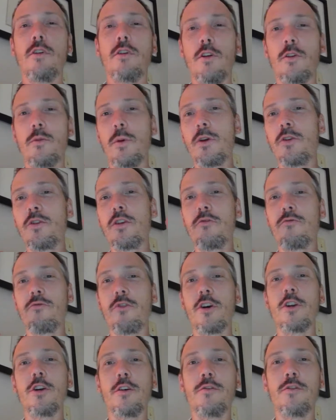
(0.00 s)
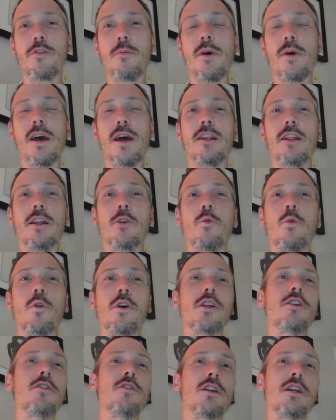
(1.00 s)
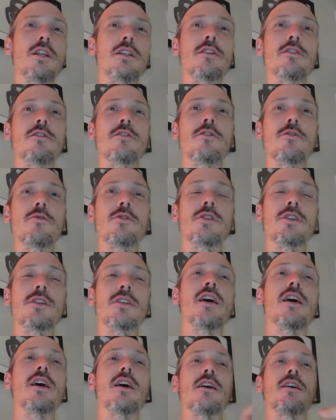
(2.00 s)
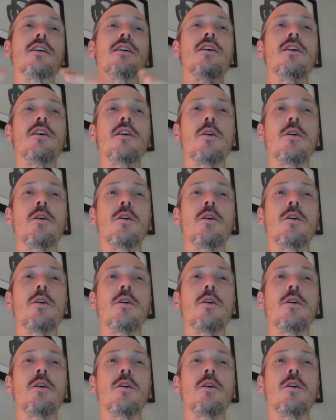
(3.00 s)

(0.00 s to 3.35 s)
especially right off the bat. Like, what do you need to do today?